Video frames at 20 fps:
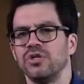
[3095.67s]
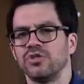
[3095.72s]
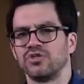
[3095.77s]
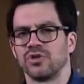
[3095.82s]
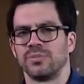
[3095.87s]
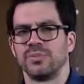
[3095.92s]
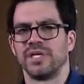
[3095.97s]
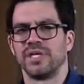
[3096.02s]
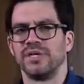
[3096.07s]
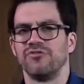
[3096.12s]

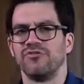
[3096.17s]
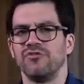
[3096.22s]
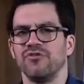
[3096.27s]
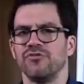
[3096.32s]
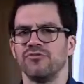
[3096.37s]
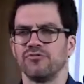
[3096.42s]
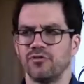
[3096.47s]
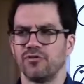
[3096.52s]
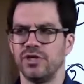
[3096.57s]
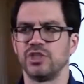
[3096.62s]
So I'm going to give you
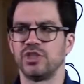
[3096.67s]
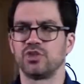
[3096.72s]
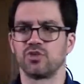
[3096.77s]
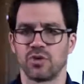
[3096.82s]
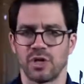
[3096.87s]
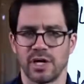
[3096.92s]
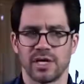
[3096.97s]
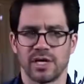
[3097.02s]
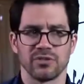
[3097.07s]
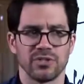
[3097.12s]
a free
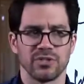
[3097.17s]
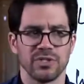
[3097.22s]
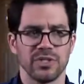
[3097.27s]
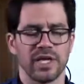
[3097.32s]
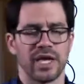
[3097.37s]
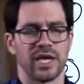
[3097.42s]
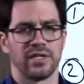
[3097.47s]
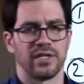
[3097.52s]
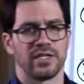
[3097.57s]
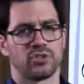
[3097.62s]
trial to
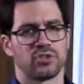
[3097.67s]
that.